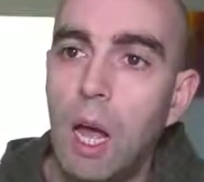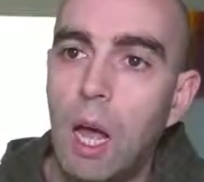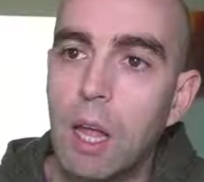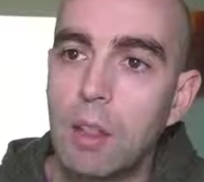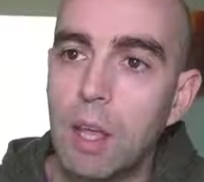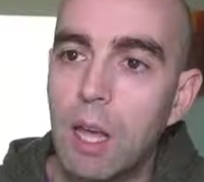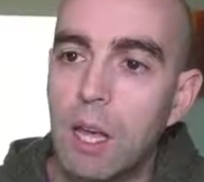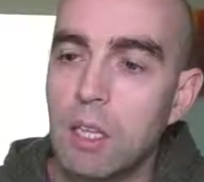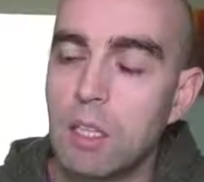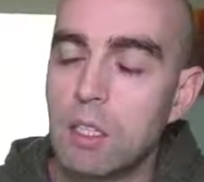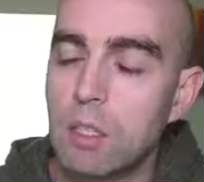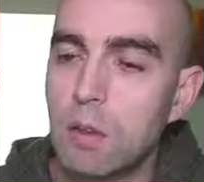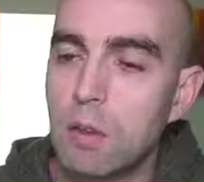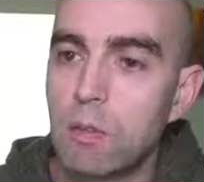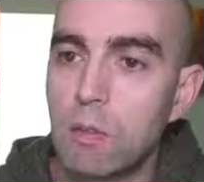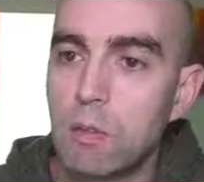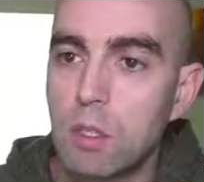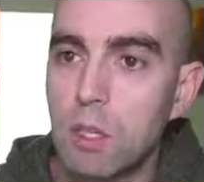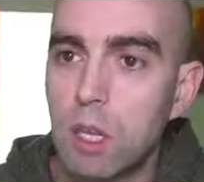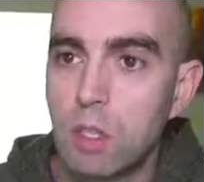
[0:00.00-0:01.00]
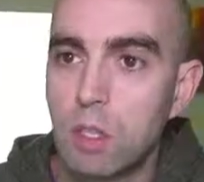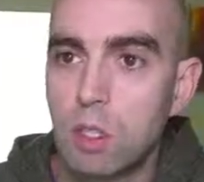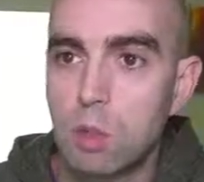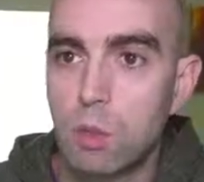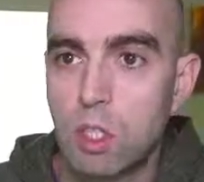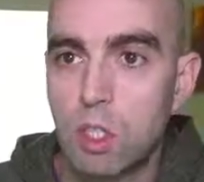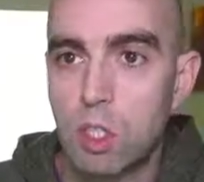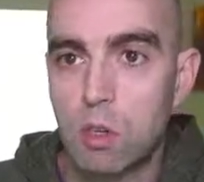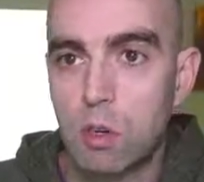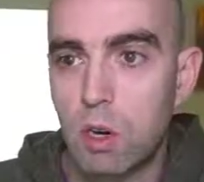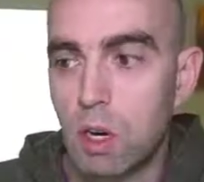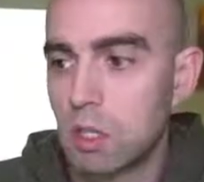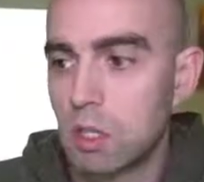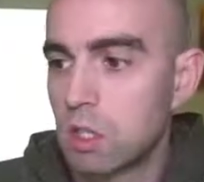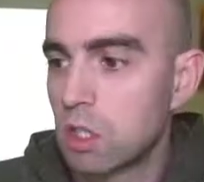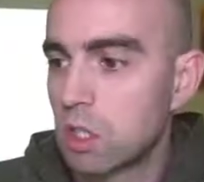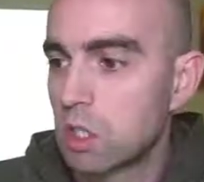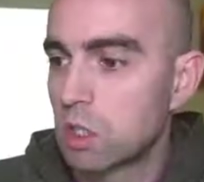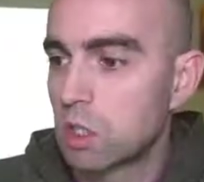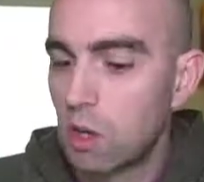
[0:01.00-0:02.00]
then switch across to
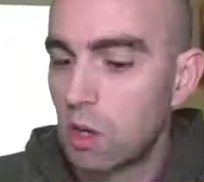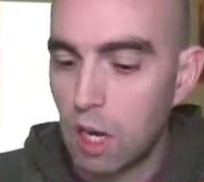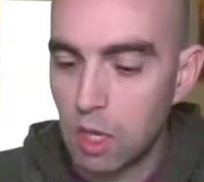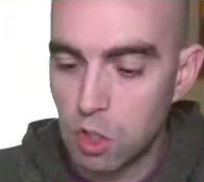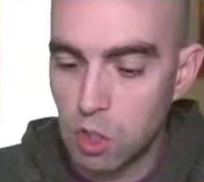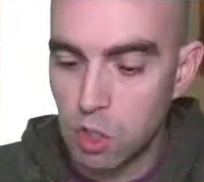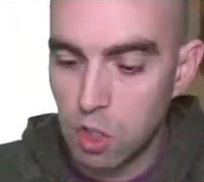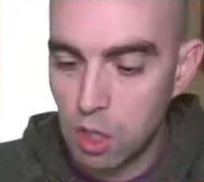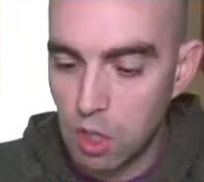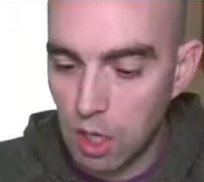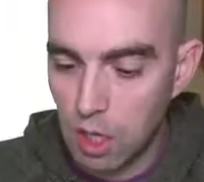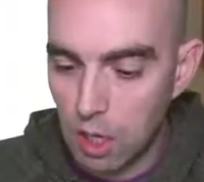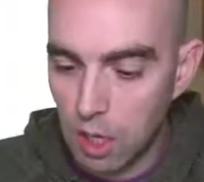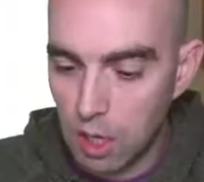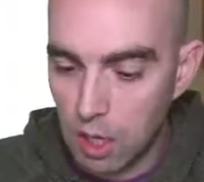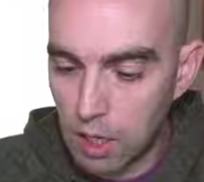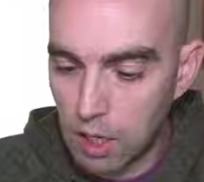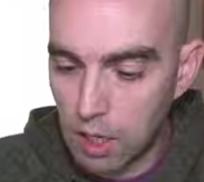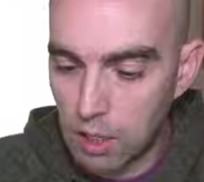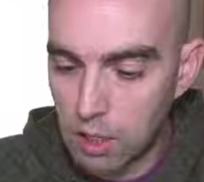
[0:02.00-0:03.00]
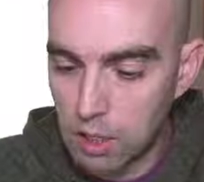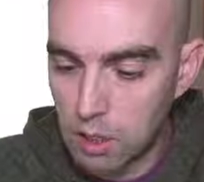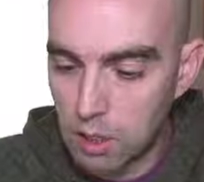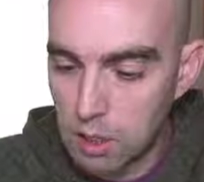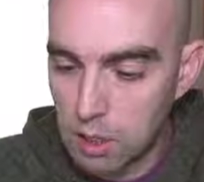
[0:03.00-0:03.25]
Scratch, and